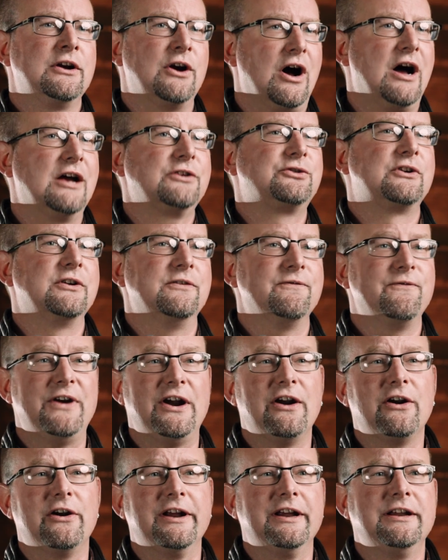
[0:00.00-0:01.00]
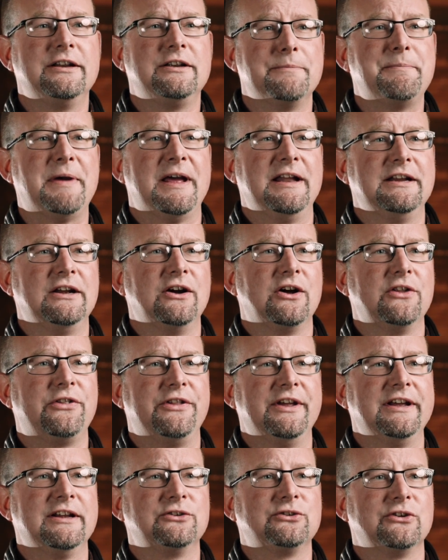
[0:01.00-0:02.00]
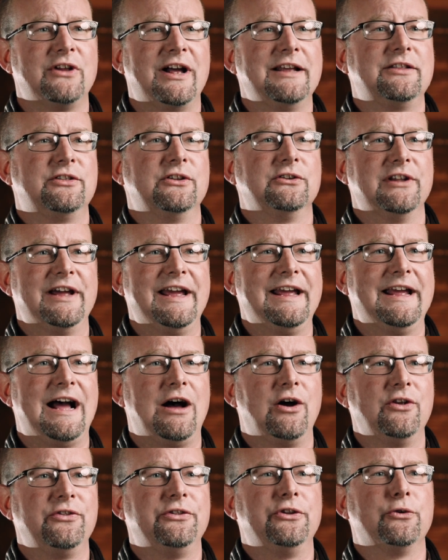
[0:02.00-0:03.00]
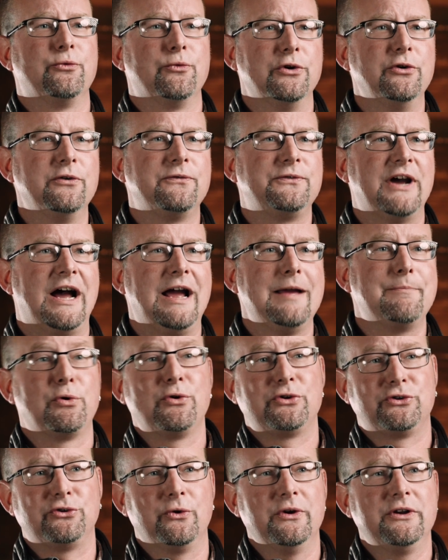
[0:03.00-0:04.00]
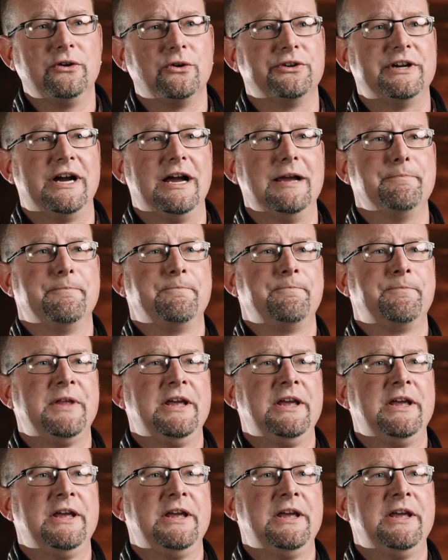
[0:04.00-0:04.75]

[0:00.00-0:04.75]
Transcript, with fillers: Costs can vary depending on things like the layout and the roof type or soil type.